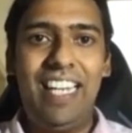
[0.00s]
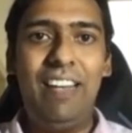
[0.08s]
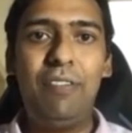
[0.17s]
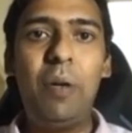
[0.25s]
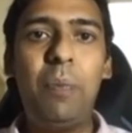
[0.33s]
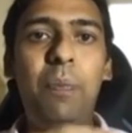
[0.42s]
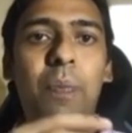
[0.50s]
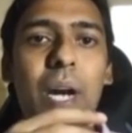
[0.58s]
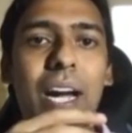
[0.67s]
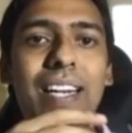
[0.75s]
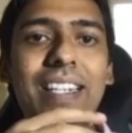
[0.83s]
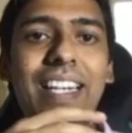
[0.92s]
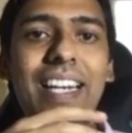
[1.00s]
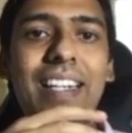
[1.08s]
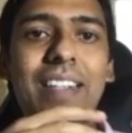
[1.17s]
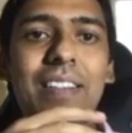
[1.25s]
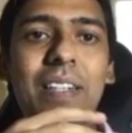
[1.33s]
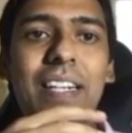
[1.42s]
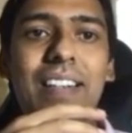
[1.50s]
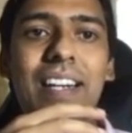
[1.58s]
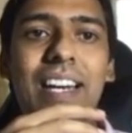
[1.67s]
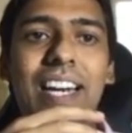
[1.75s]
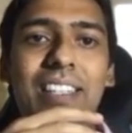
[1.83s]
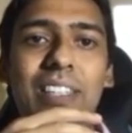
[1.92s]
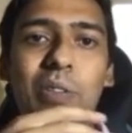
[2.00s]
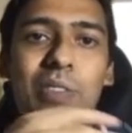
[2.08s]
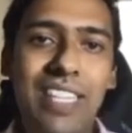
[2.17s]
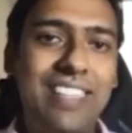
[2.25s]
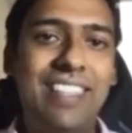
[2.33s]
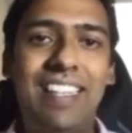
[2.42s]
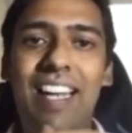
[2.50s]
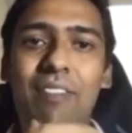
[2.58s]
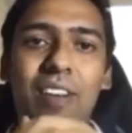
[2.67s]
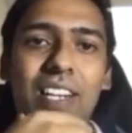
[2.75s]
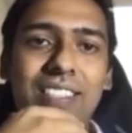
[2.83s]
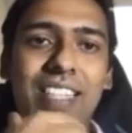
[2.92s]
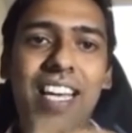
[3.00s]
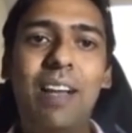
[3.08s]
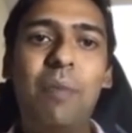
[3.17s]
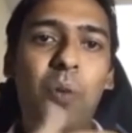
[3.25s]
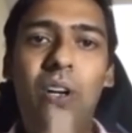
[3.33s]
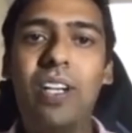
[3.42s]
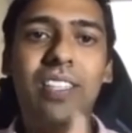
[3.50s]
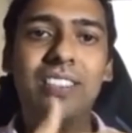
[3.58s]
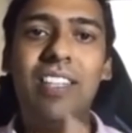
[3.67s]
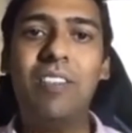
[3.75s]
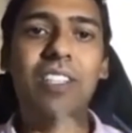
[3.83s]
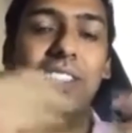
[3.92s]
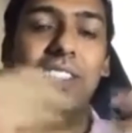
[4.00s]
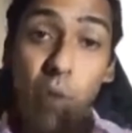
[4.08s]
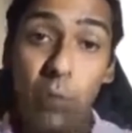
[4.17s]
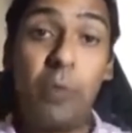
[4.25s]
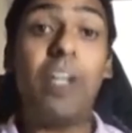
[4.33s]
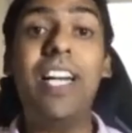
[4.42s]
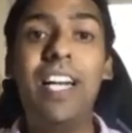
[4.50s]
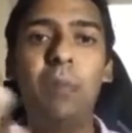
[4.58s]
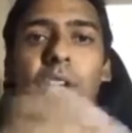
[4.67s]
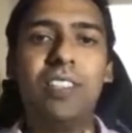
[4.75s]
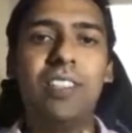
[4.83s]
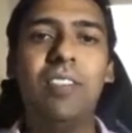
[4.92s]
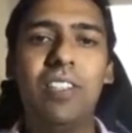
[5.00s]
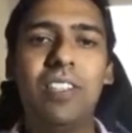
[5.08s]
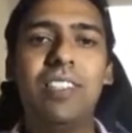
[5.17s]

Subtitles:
If a brand can relate to this, leverage their product services or create product